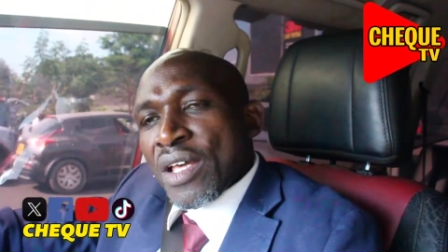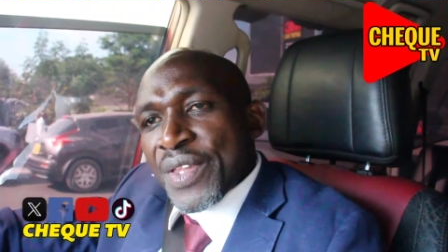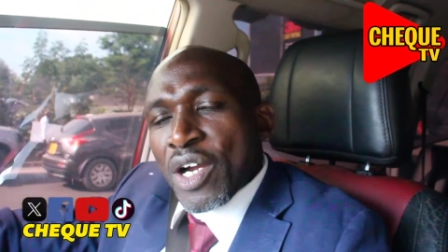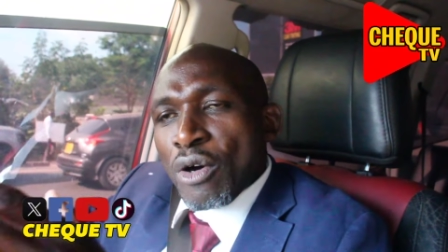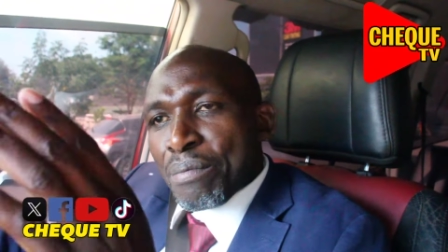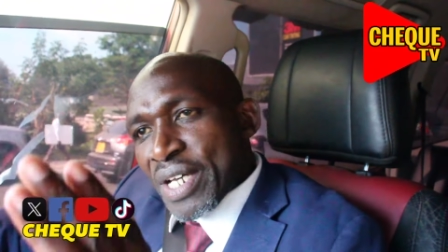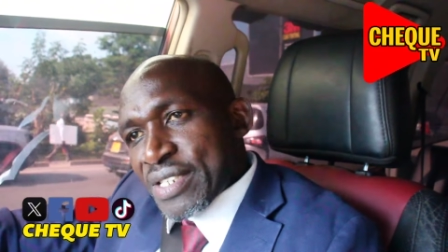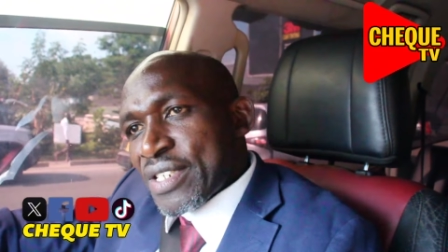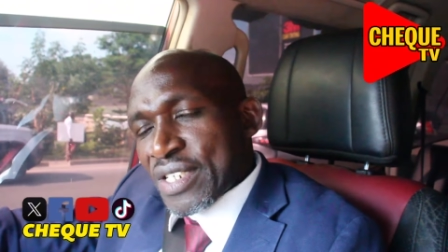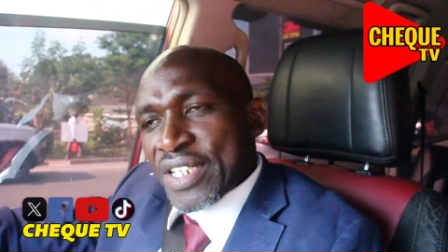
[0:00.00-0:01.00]
The
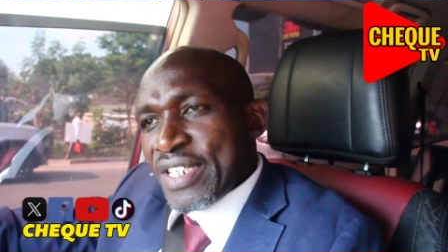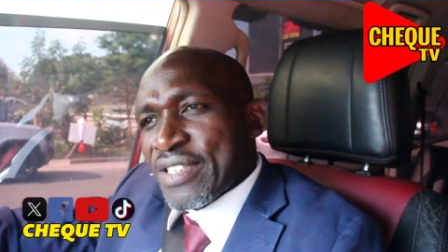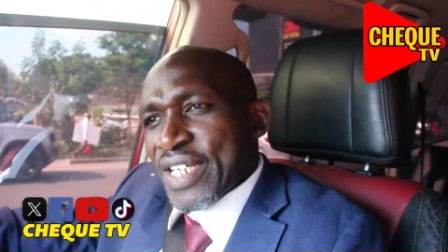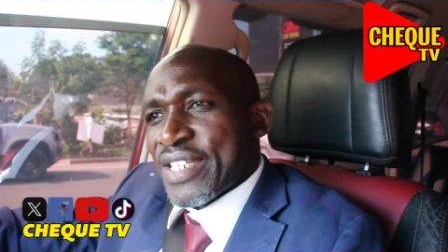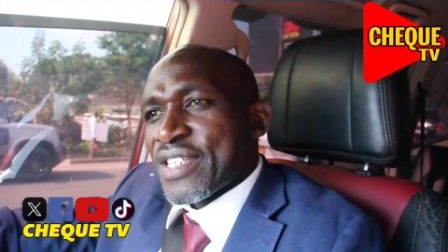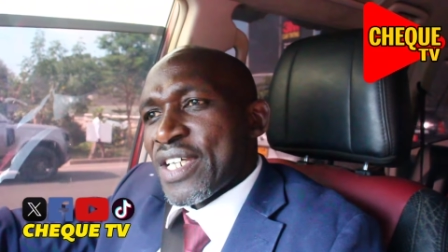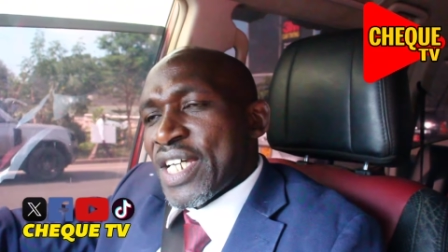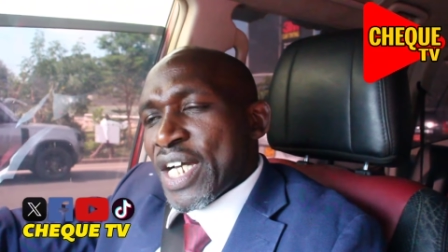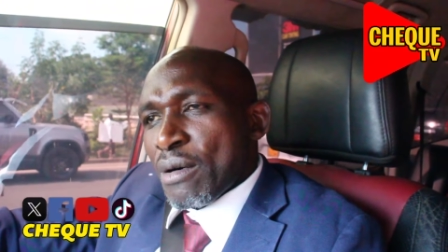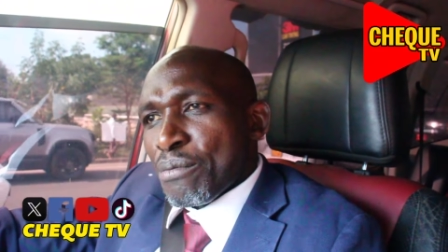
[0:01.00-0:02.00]
complexity is that
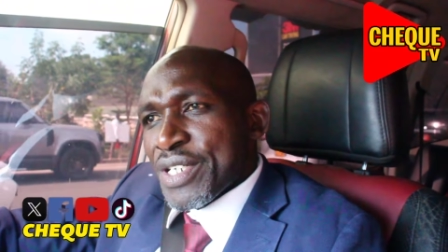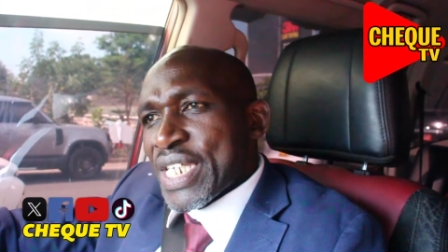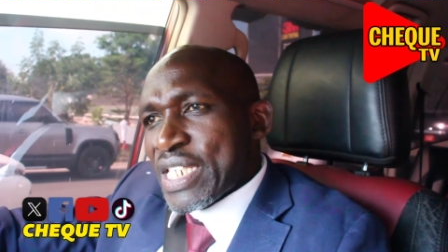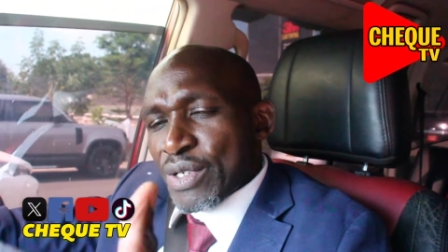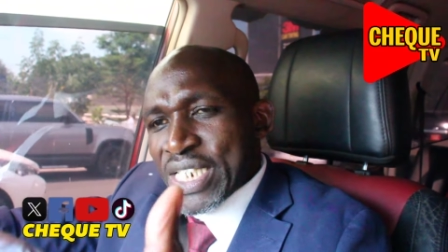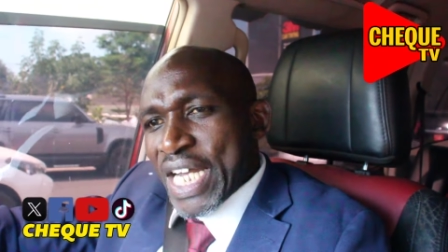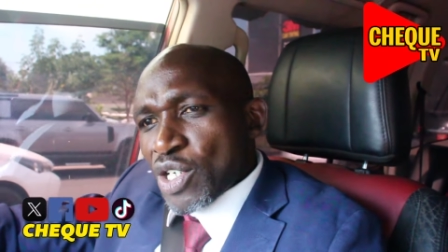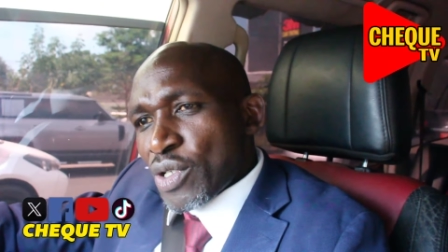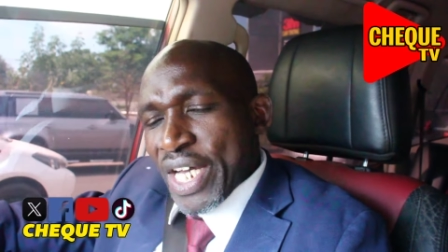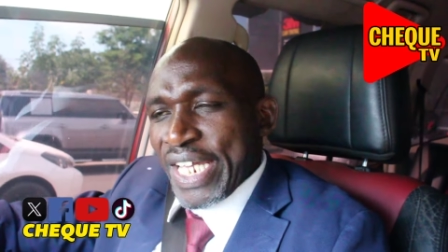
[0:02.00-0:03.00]
Moses
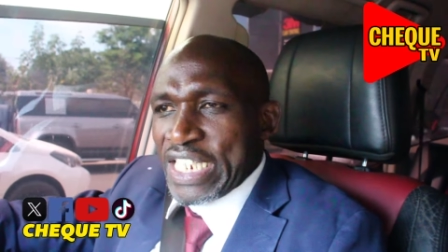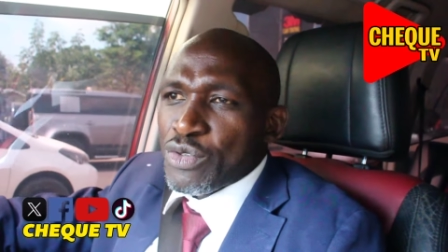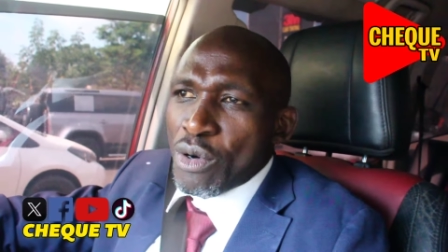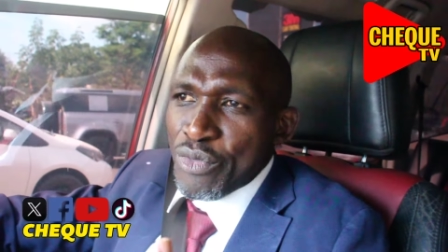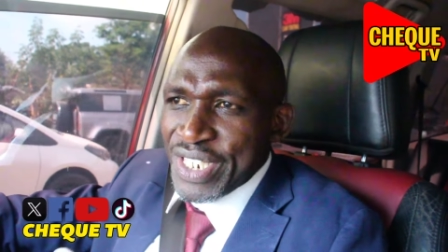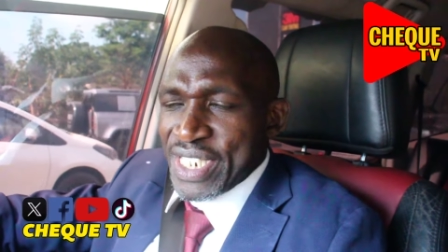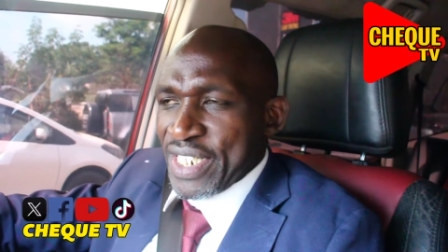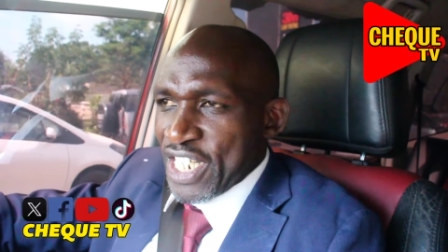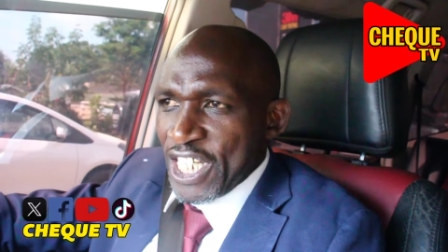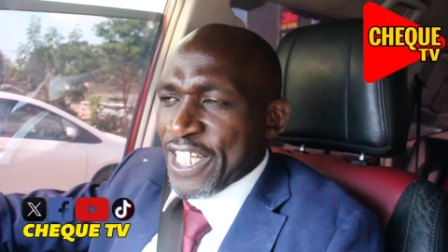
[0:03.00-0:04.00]
Wetangula is from Western
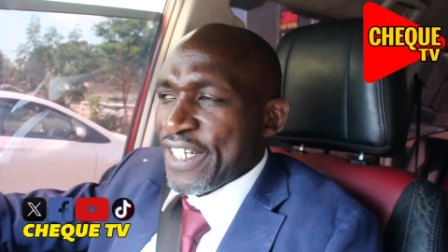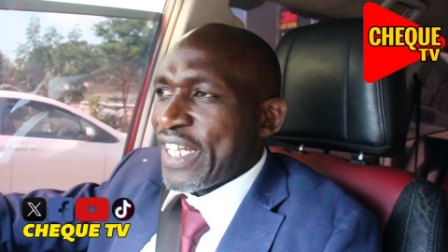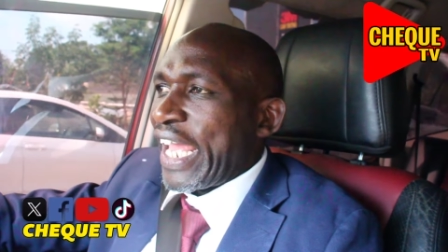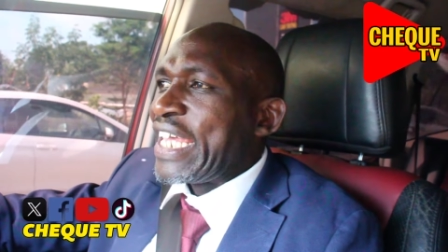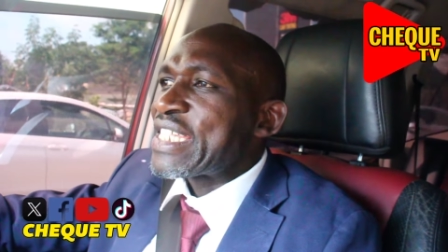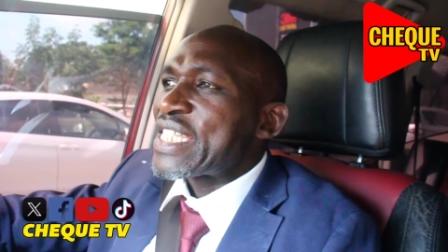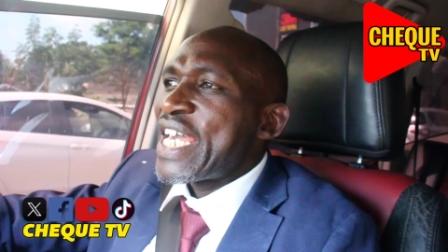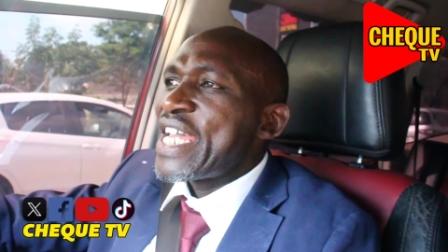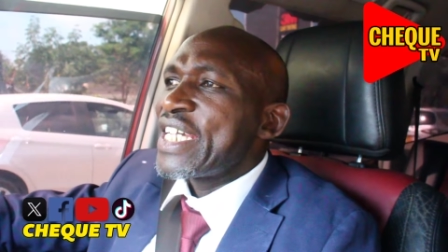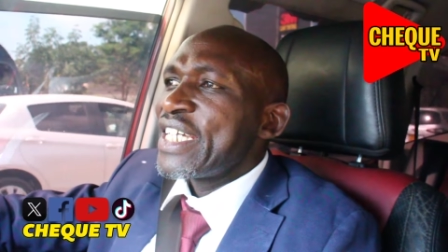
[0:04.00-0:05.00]
Kenya. He's
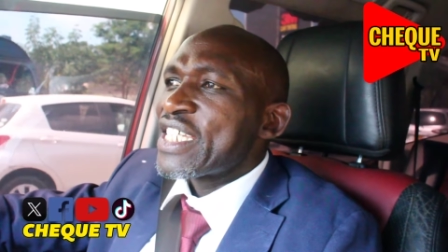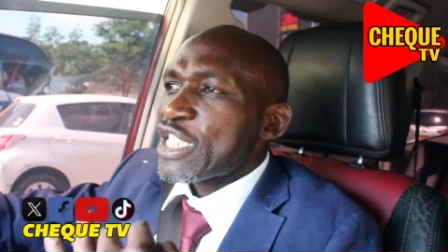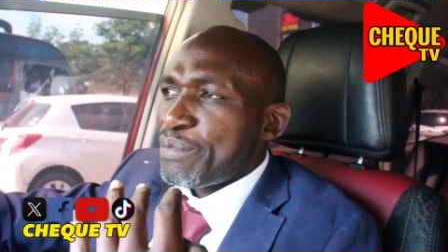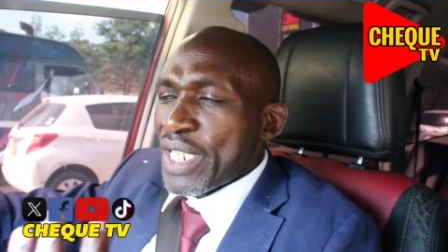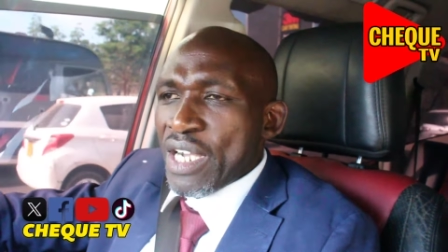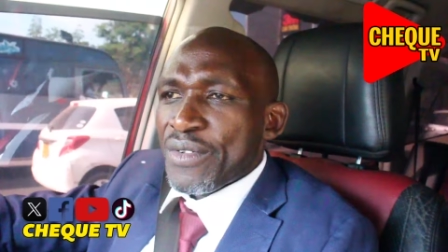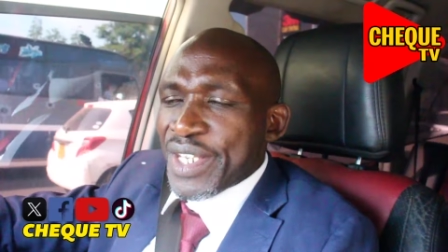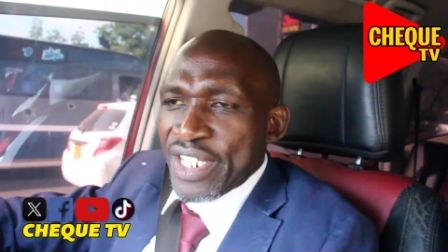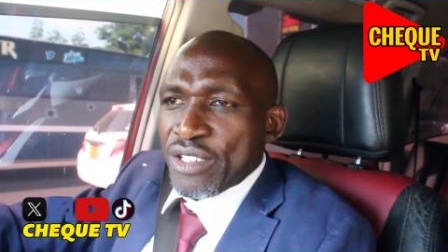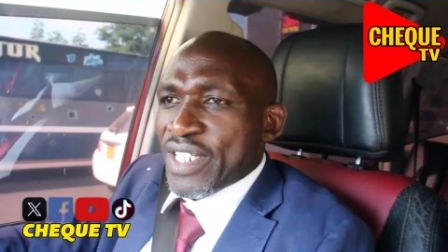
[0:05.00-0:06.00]
the Speaker of the
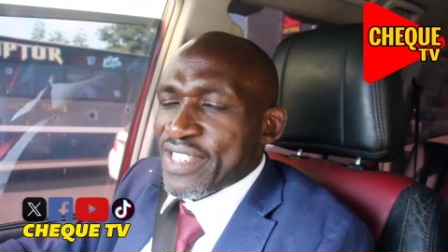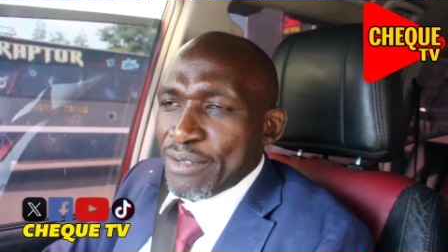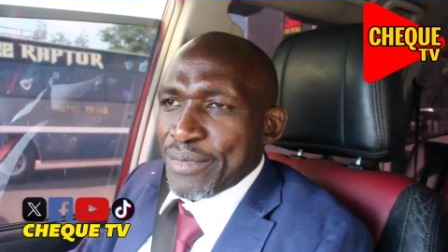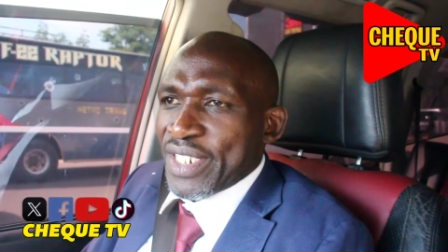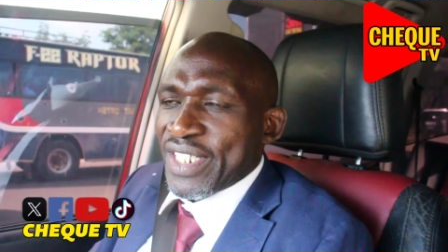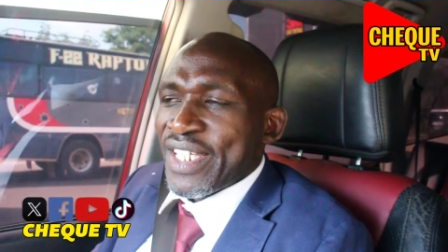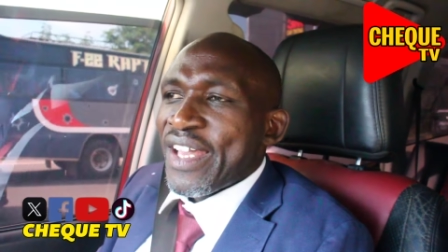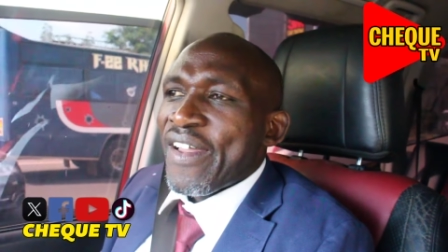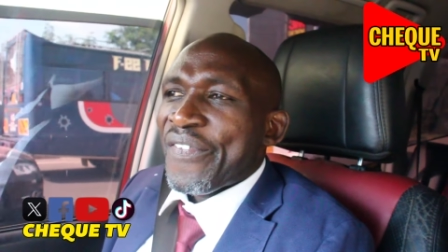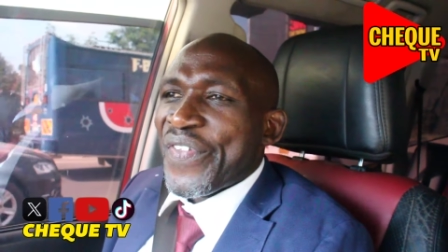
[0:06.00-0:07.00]
National Assembly,
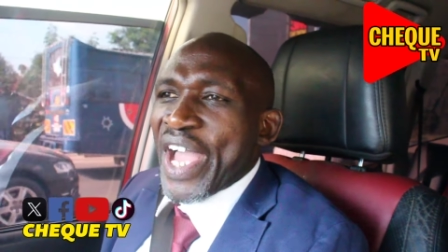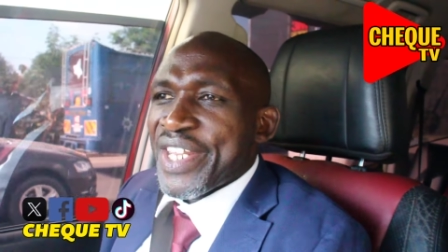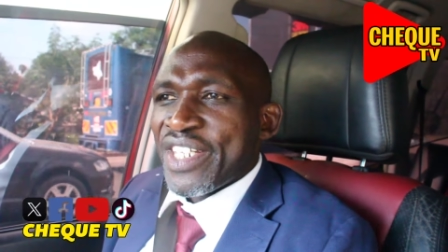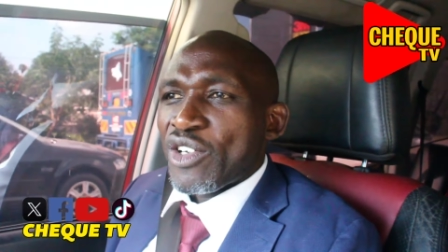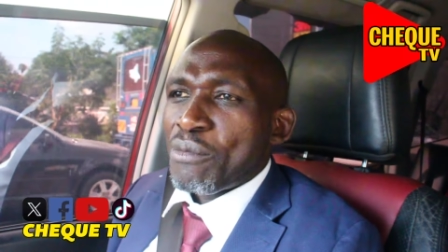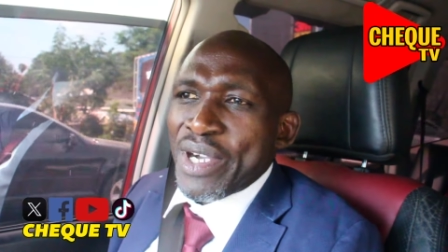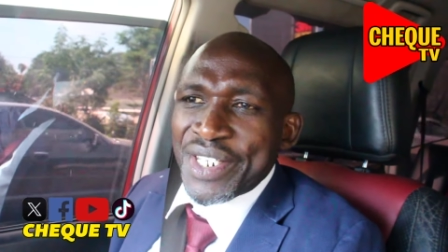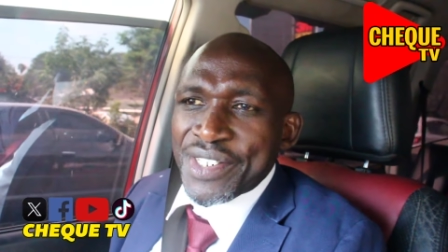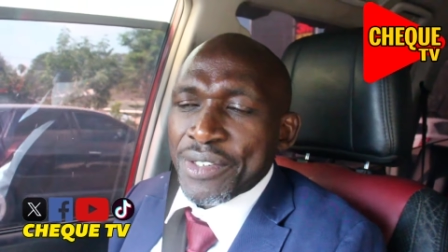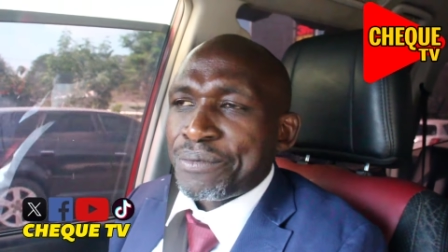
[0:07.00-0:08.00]
third in command.